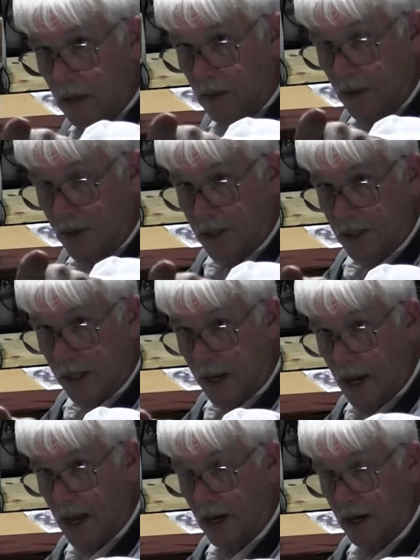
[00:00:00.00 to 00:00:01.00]
which is a
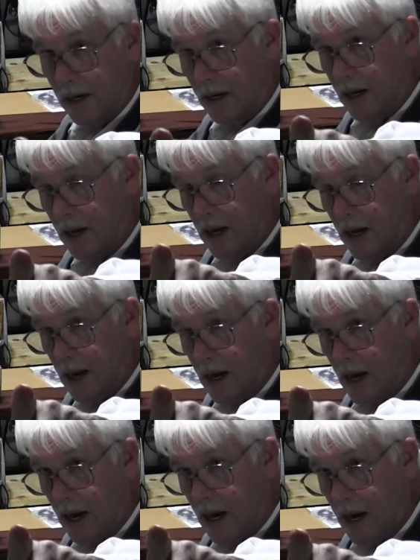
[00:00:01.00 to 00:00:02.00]
Canon
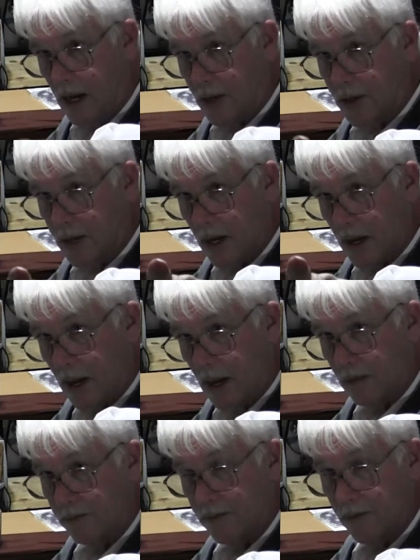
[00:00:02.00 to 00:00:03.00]

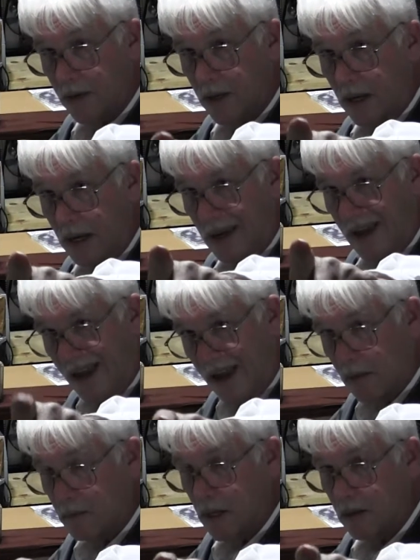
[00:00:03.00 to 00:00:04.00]
HF
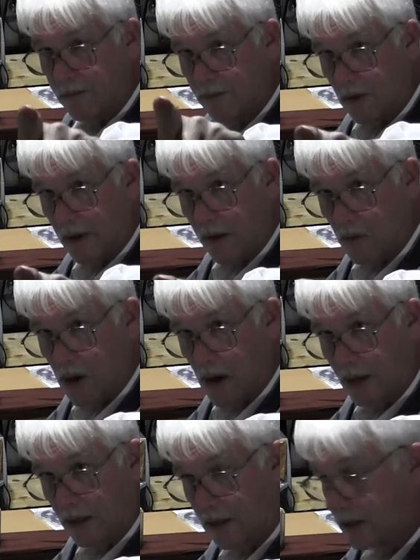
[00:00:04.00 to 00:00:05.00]
M41.